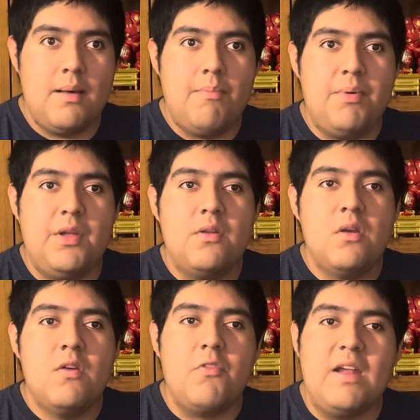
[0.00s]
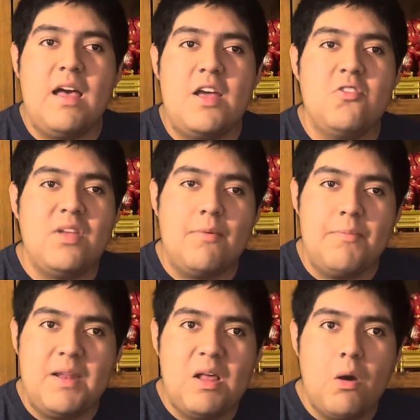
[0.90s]
But for now, I just have a
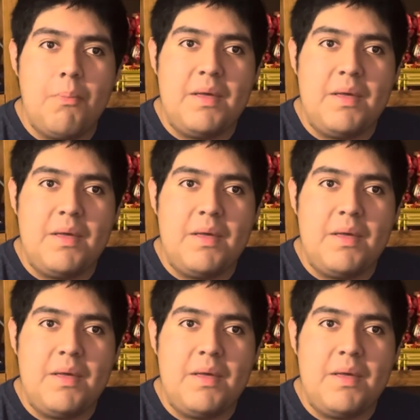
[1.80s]
bit help,